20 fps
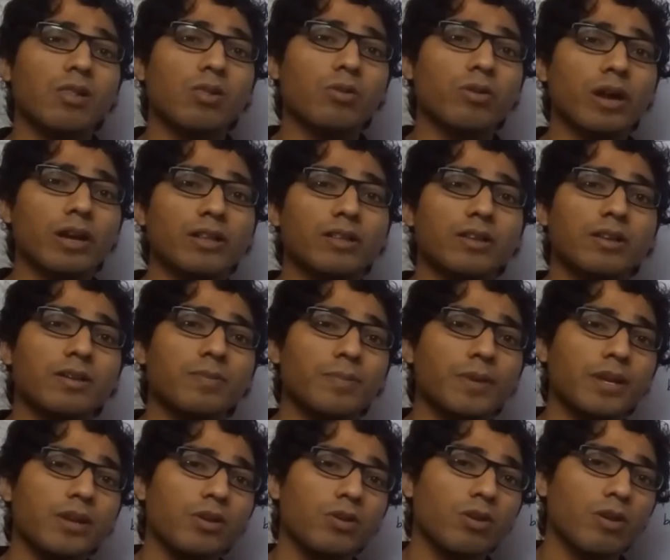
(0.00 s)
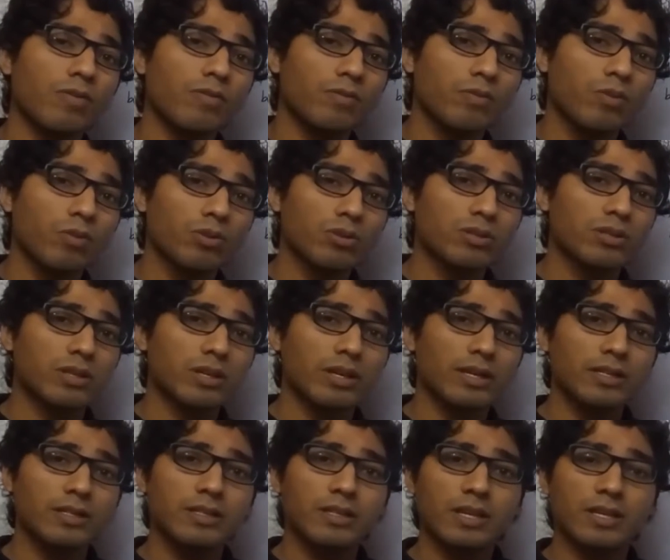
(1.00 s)
a look at the meaning of goods
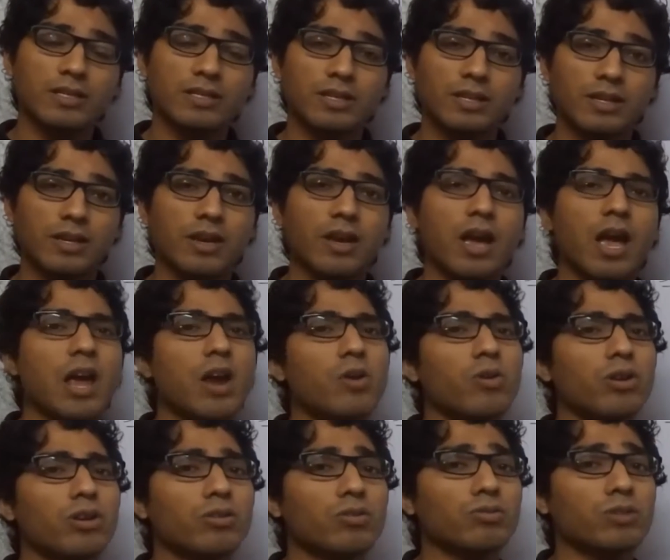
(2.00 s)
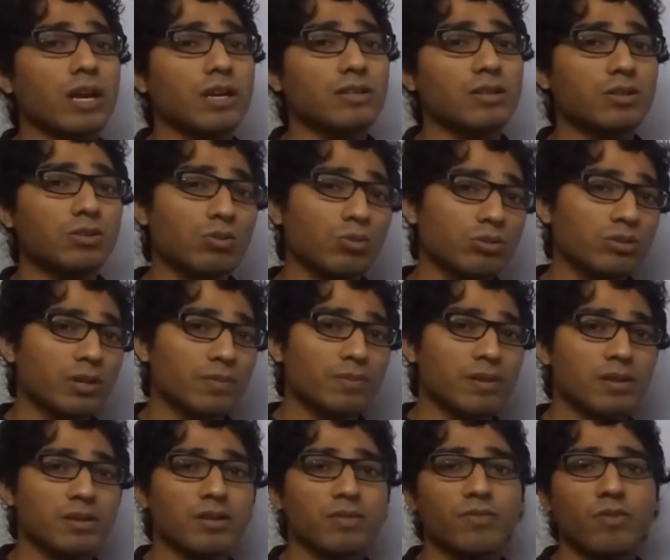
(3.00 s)
in GST. According to section 2
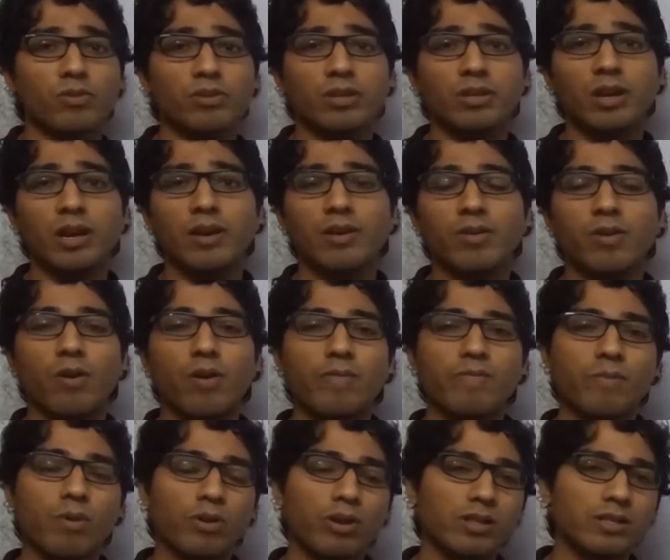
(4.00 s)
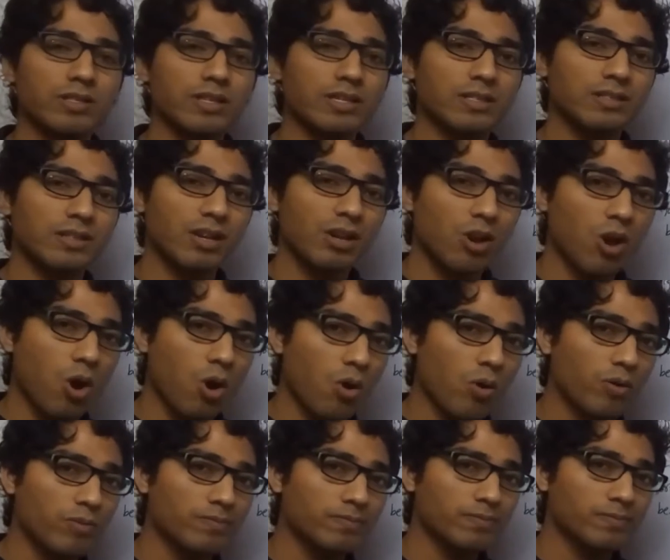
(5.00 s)
subsection 49 of model GST law,